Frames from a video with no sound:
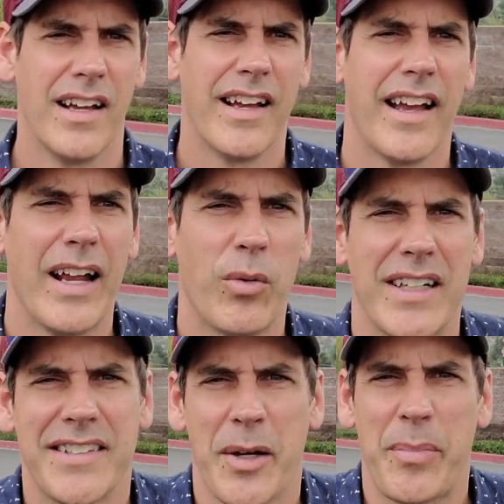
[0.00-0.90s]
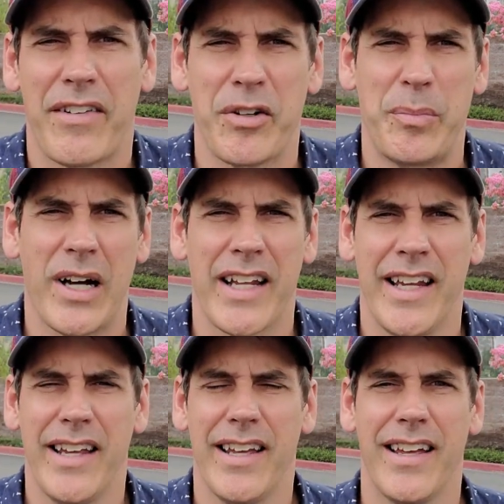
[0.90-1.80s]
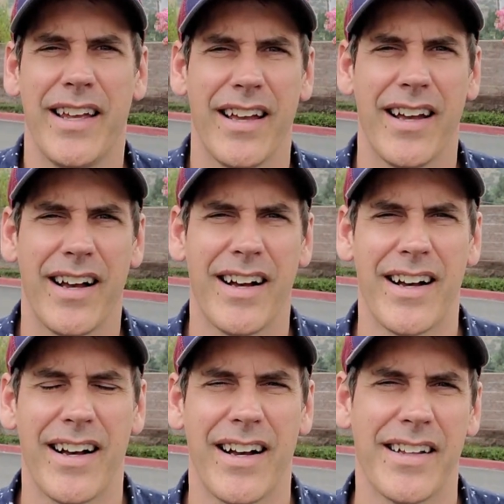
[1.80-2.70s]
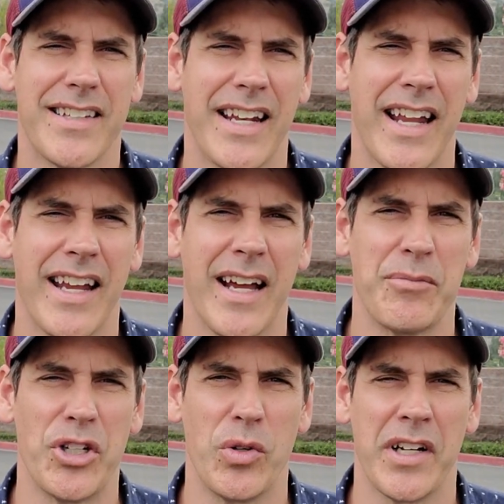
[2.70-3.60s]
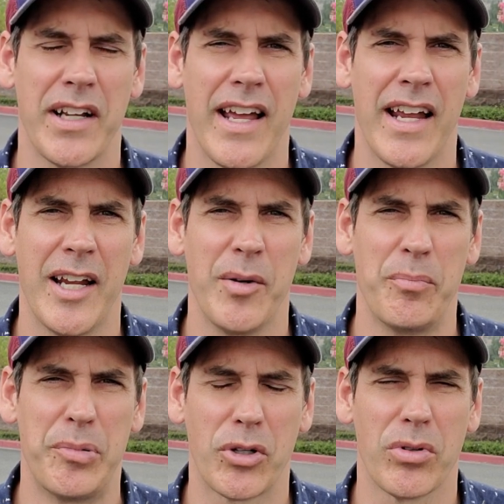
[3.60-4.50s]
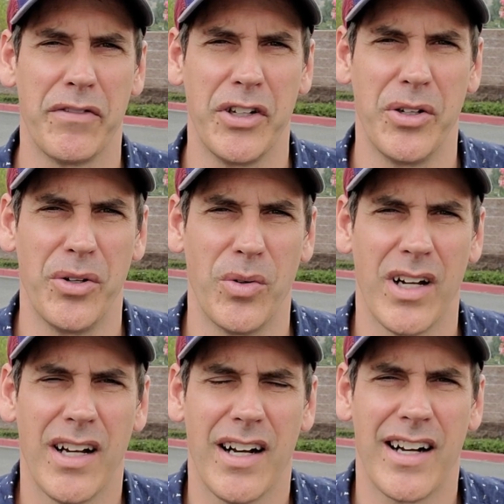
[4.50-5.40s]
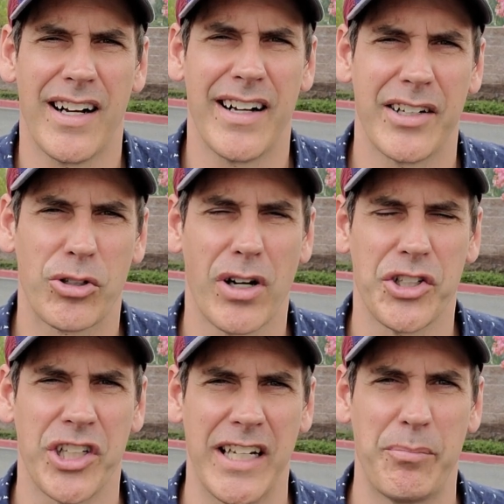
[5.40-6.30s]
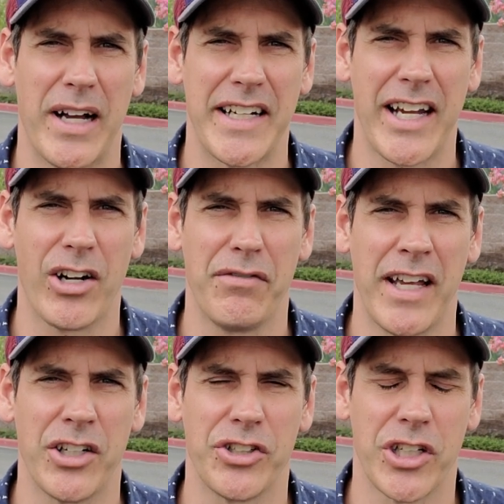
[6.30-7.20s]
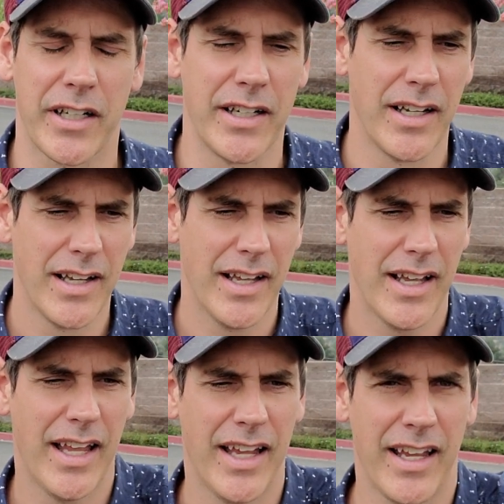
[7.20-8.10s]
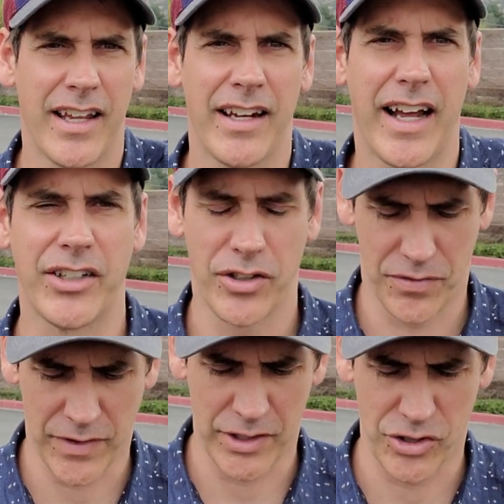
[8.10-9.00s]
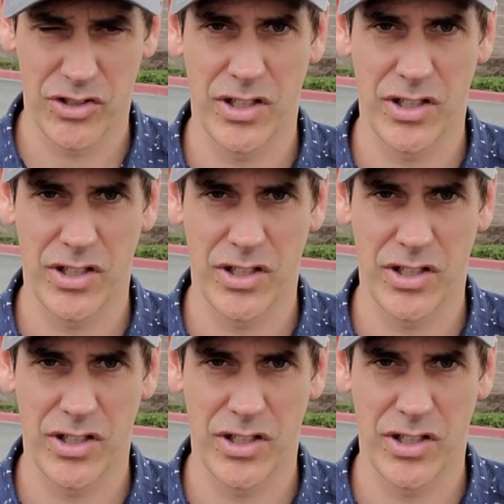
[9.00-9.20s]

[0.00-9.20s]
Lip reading: Hey, what's up everybody? Today I'm doing a book review on Crushing It by Gary Vaynerchuk, and I just finished